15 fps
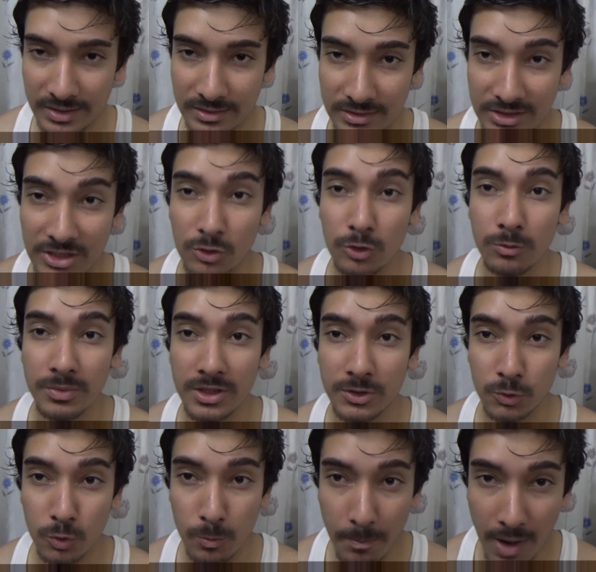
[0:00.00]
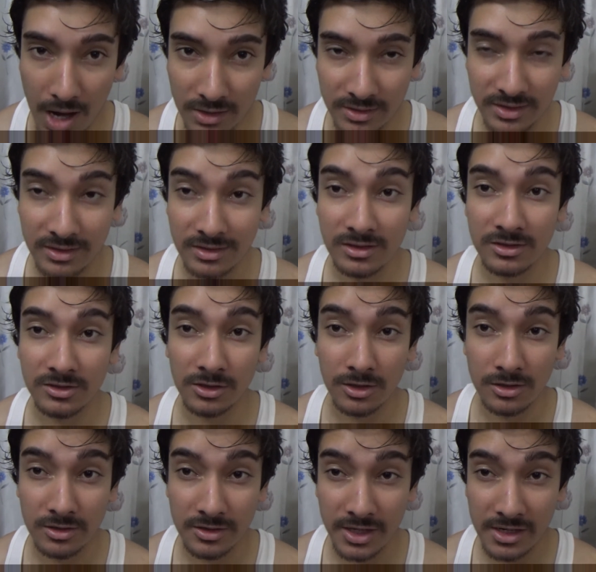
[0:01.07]
there will be two parts:
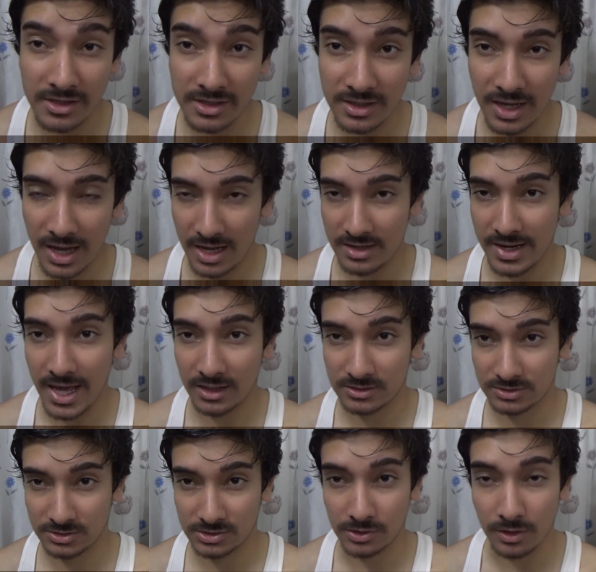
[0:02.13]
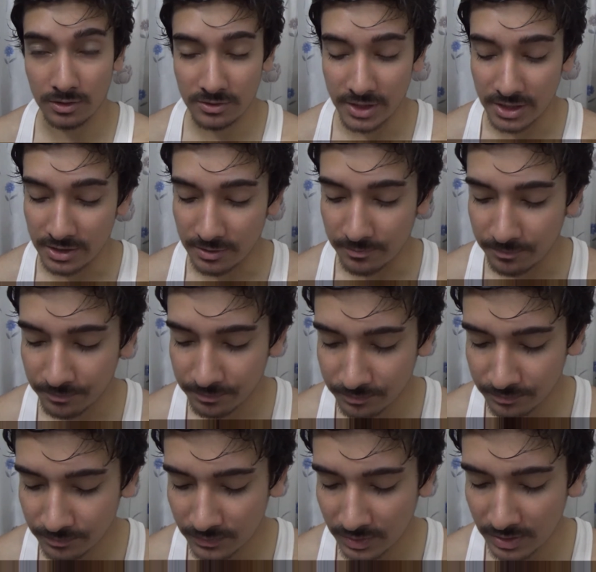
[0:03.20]
internal grading and external grading.
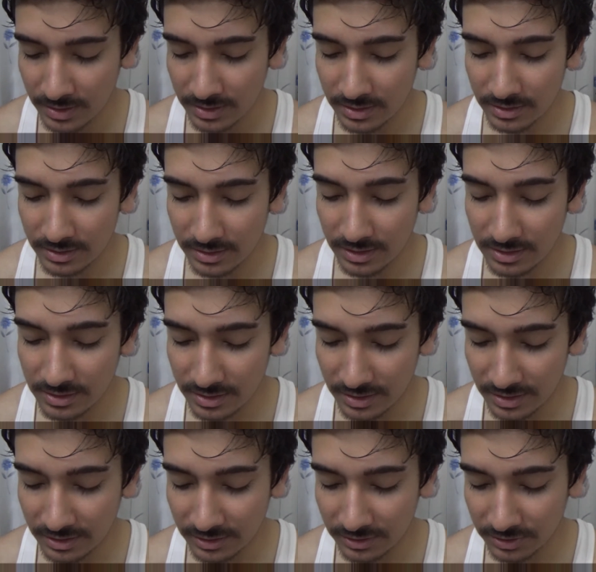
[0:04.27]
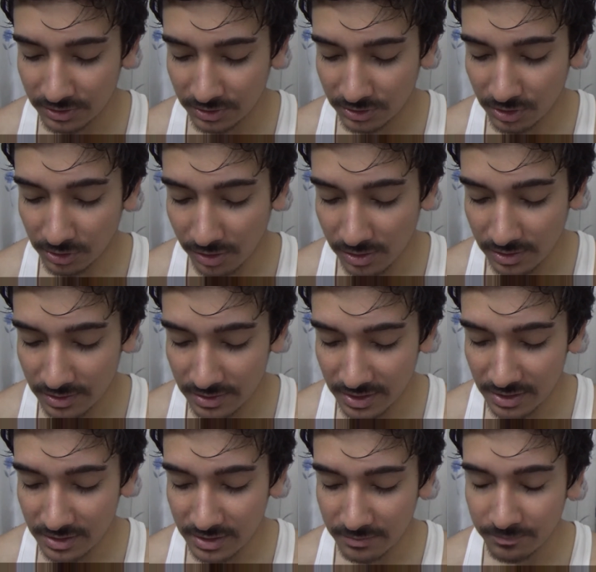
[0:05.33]
In internal
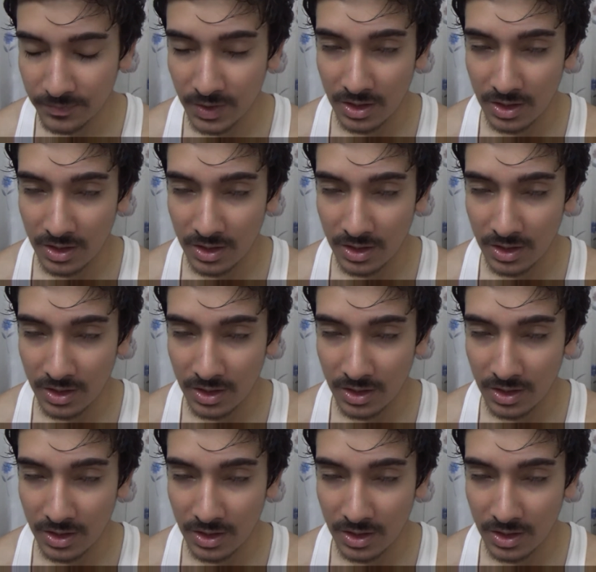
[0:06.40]
grading,